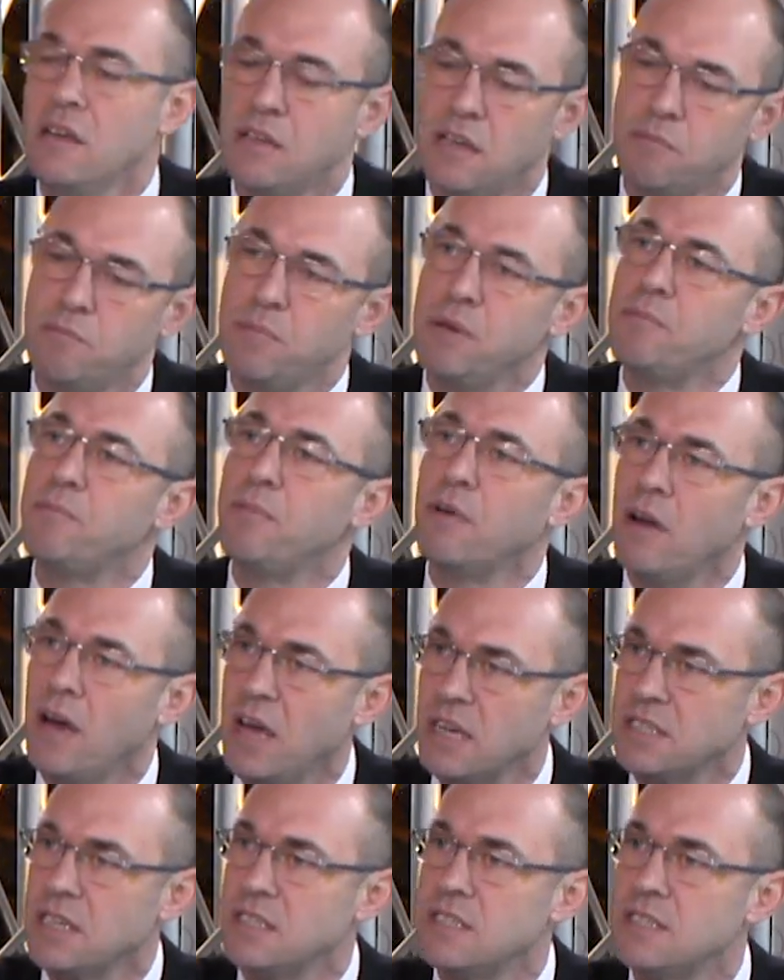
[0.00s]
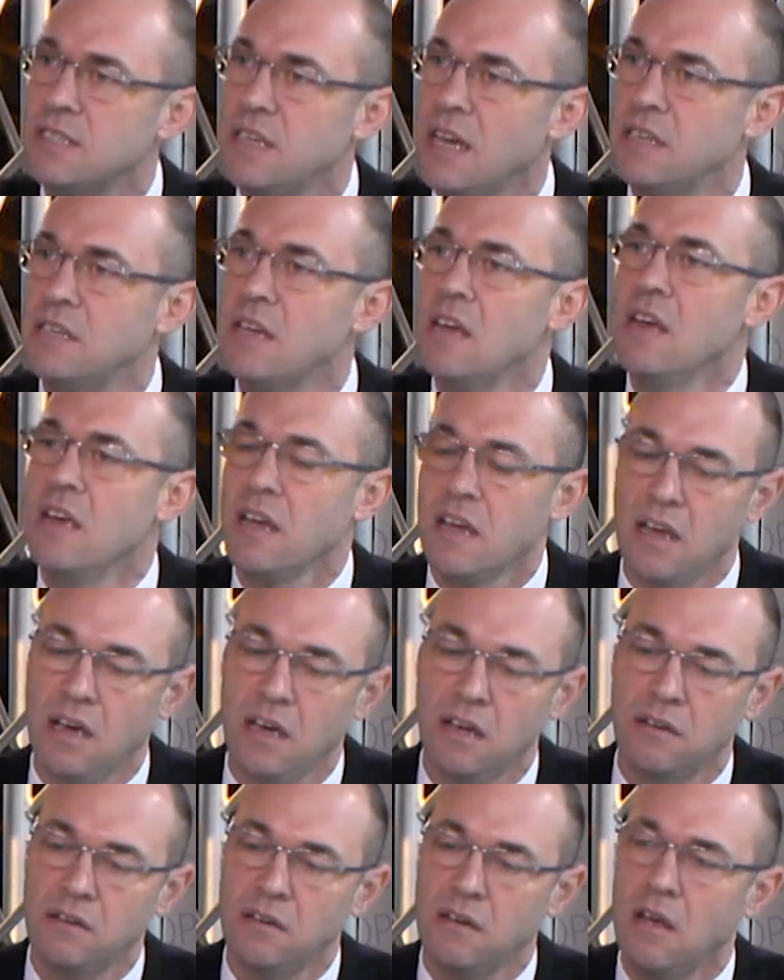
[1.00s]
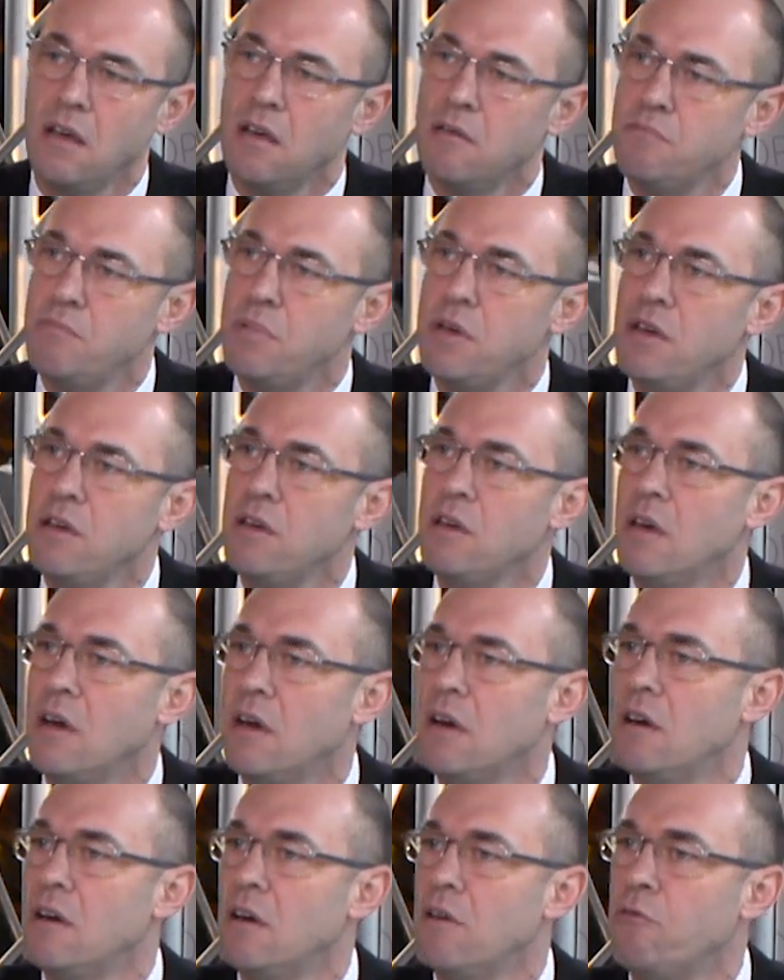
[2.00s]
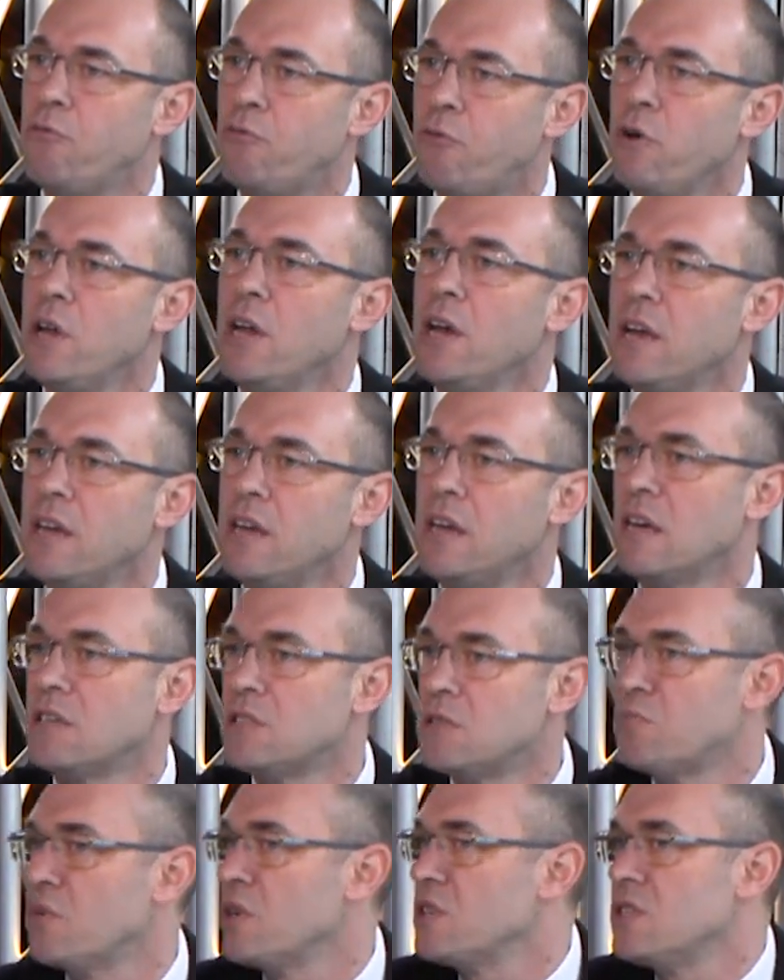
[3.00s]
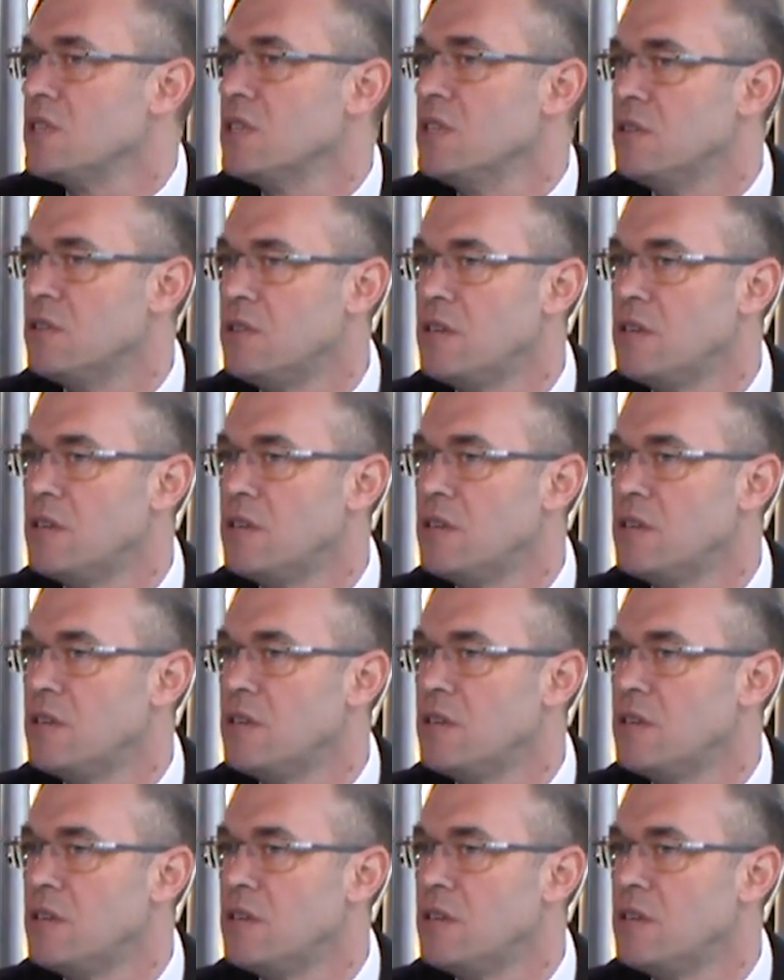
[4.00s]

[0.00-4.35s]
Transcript: that people, as I said, can be freely expressing